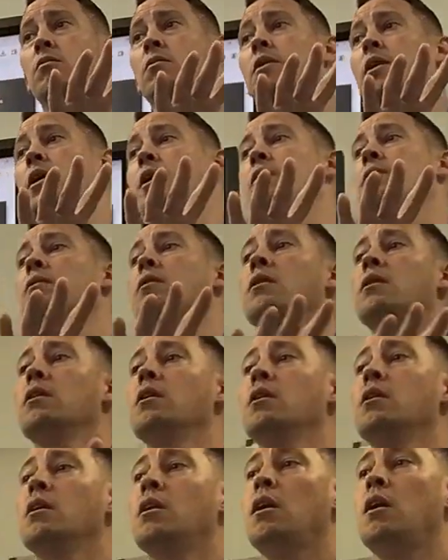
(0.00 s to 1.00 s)
Okay,
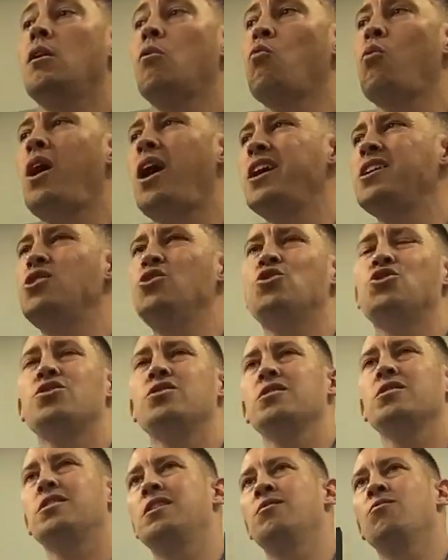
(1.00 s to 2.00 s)
why you
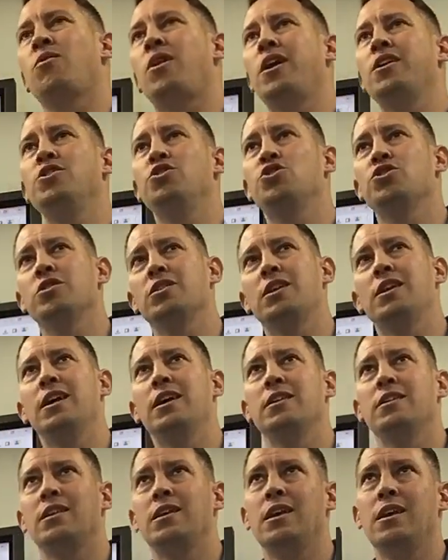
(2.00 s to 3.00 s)
should
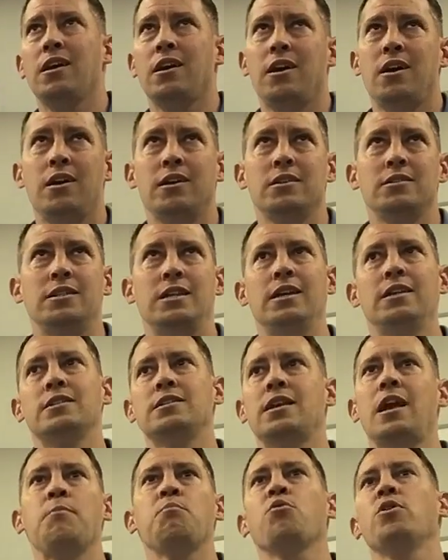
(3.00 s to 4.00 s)
get the
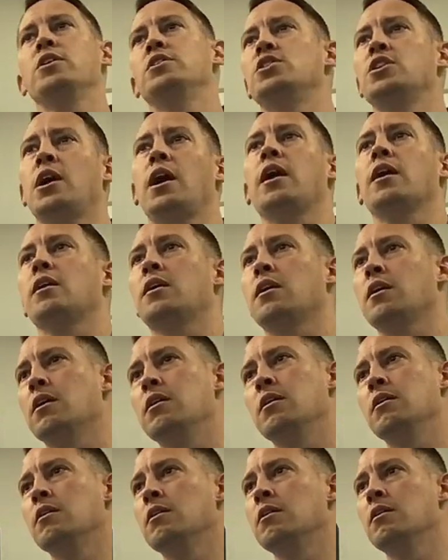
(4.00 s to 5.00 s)
TSA pre-check
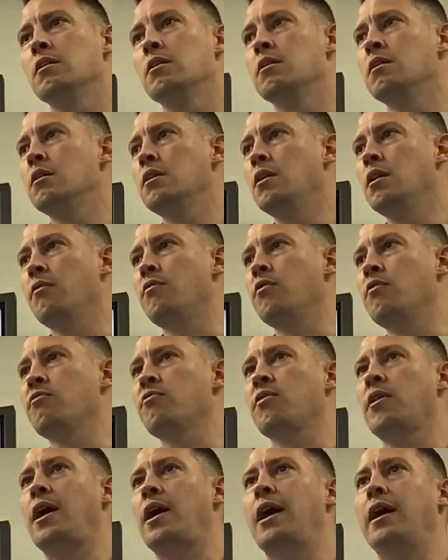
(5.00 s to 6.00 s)
if you
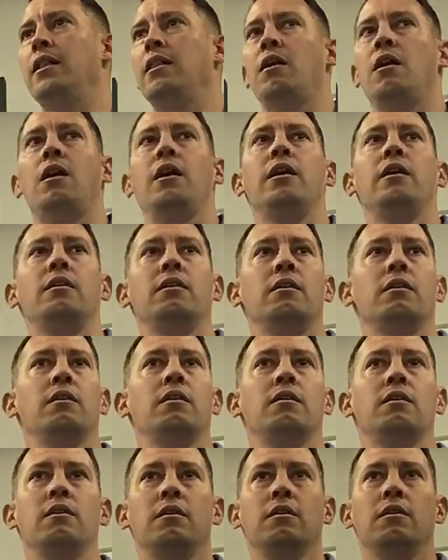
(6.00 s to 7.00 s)
fly a lot.
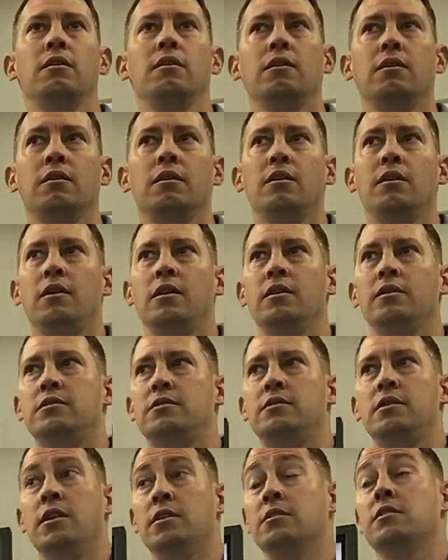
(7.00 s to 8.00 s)

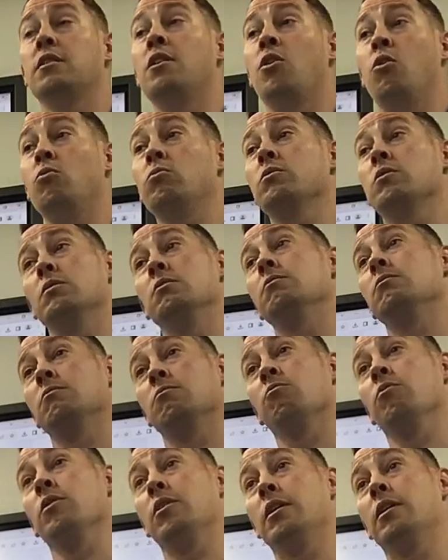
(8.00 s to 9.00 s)
It's golden,
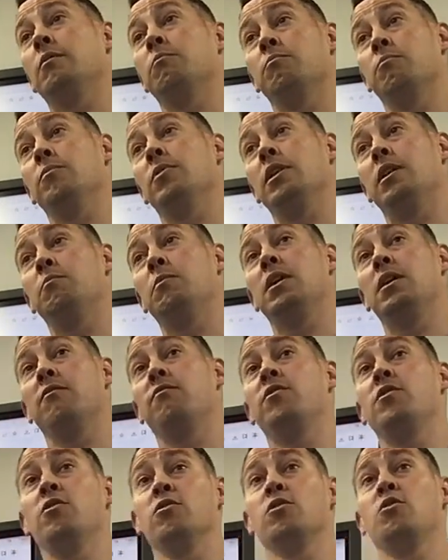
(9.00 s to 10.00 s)
really. Believe me.
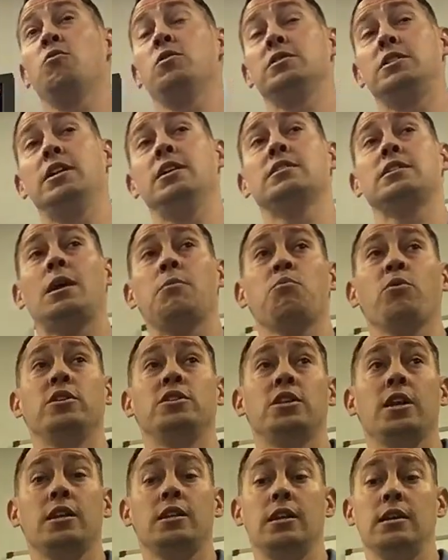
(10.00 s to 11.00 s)
If you don't know what TSA
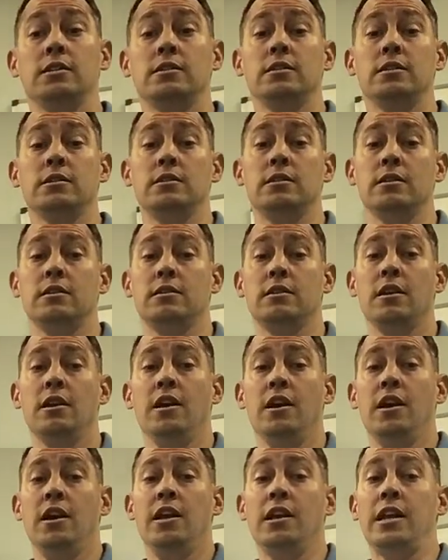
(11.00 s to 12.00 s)
pre-check is,
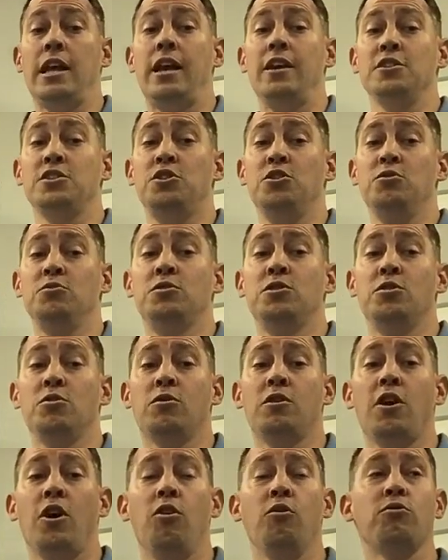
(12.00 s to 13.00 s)
it allows you to
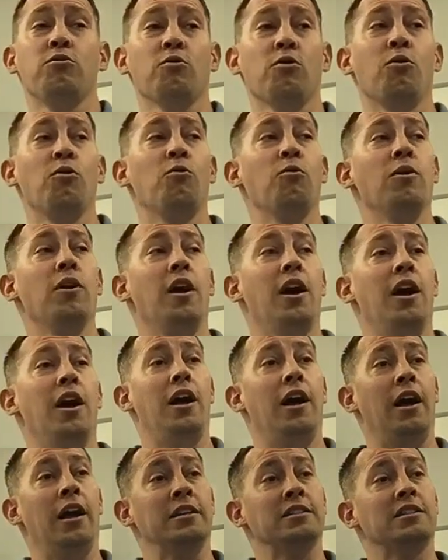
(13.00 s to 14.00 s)
go through
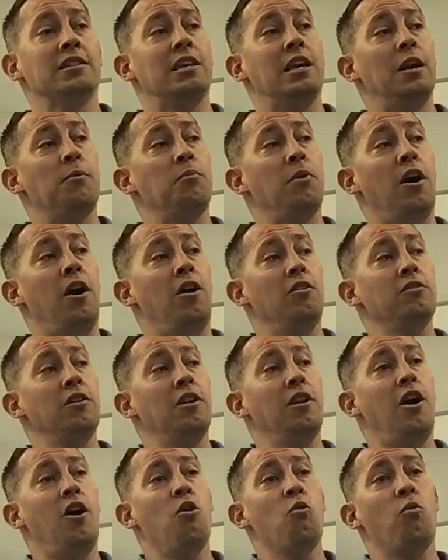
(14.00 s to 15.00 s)
and skip all the
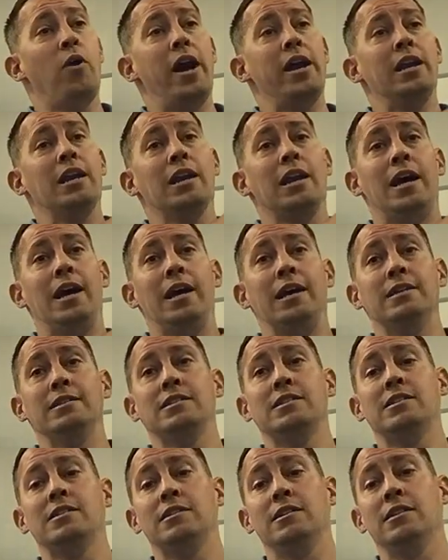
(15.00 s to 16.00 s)
long waiting
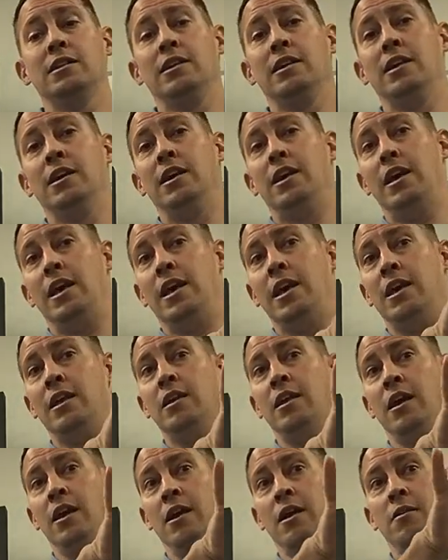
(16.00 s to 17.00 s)
lines, and
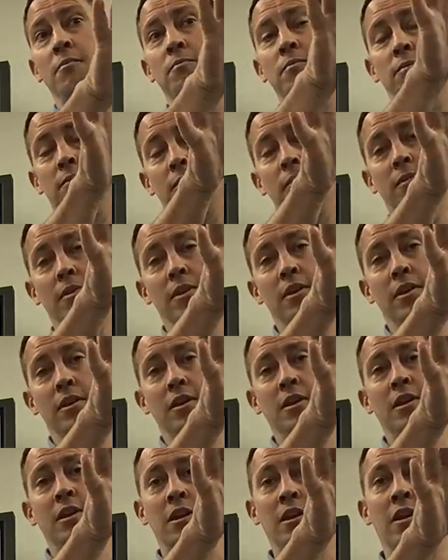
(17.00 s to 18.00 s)

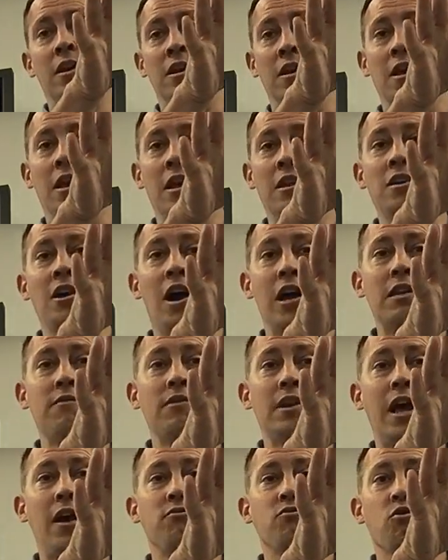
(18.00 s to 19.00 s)
not
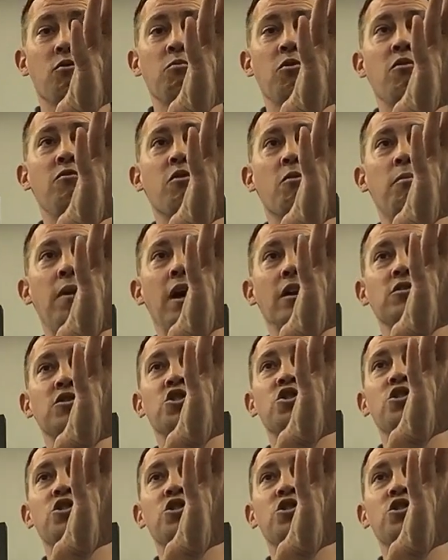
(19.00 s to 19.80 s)
even have to remove your belt and